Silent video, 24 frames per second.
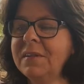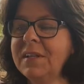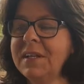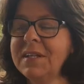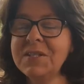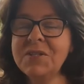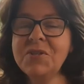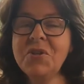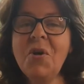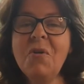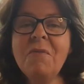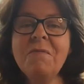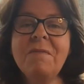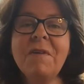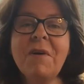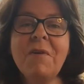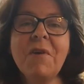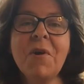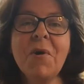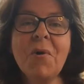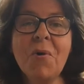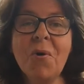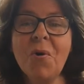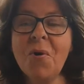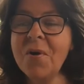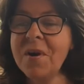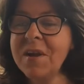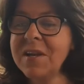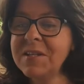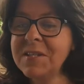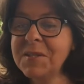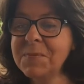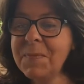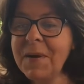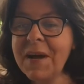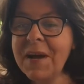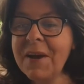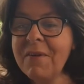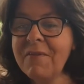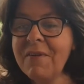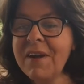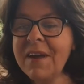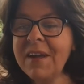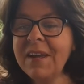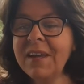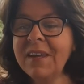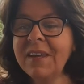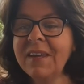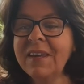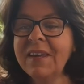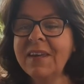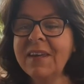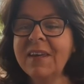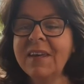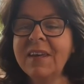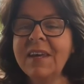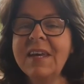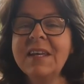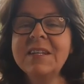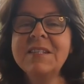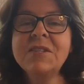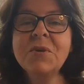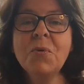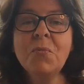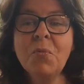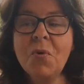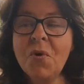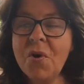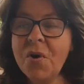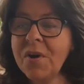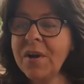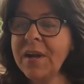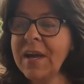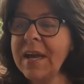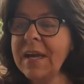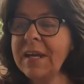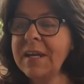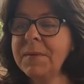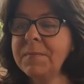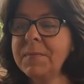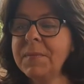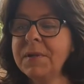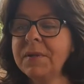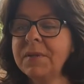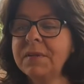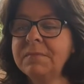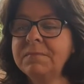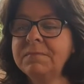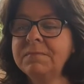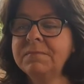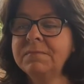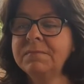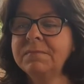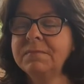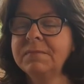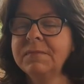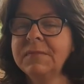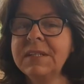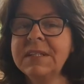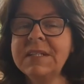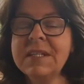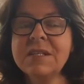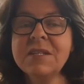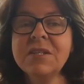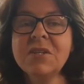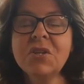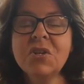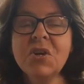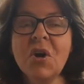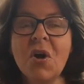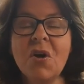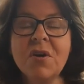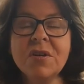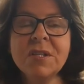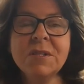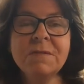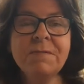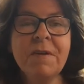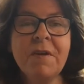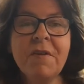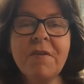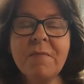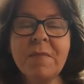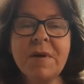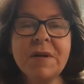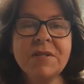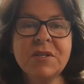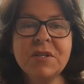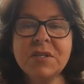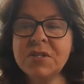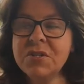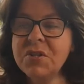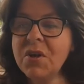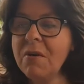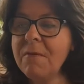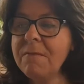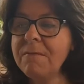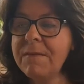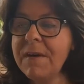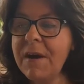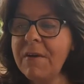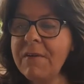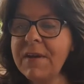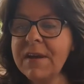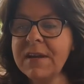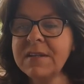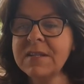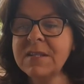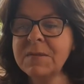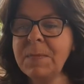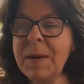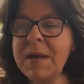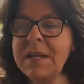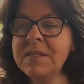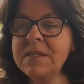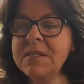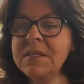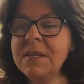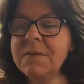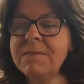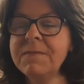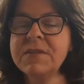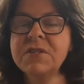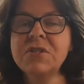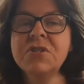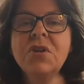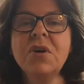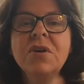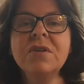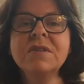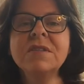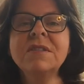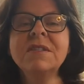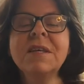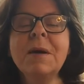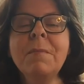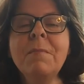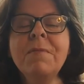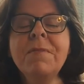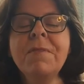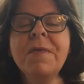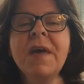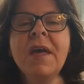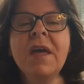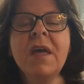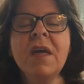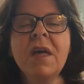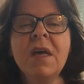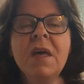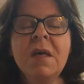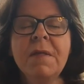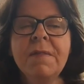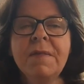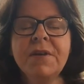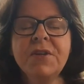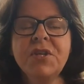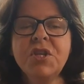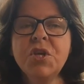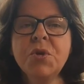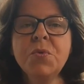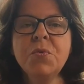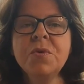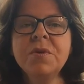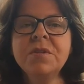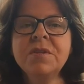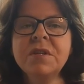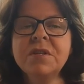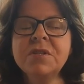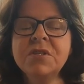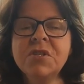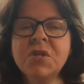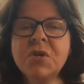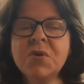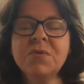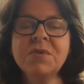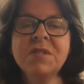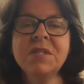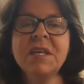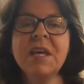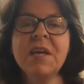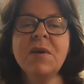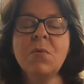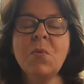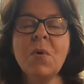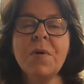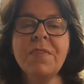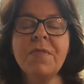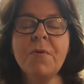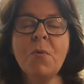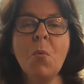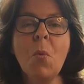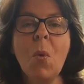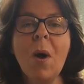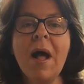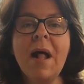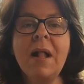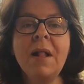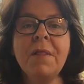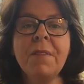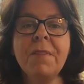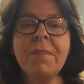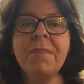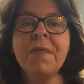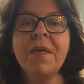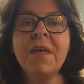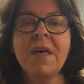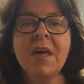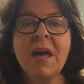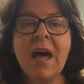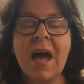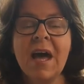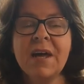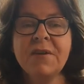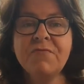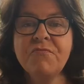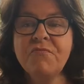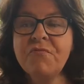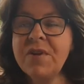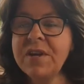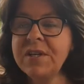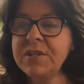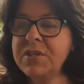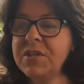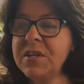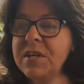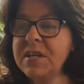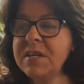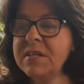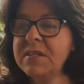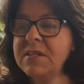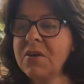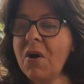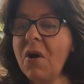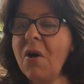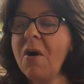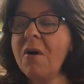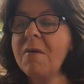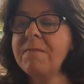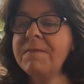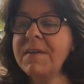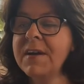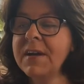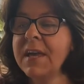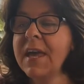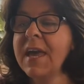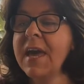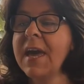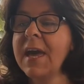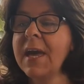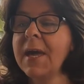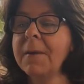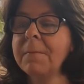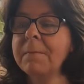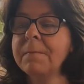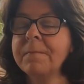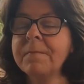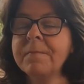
It's not very awe-inspiring. It's a work animal. It doesn't cost very much. It's not very expensive. It's not something that you would associate with the wealth and riches of a king.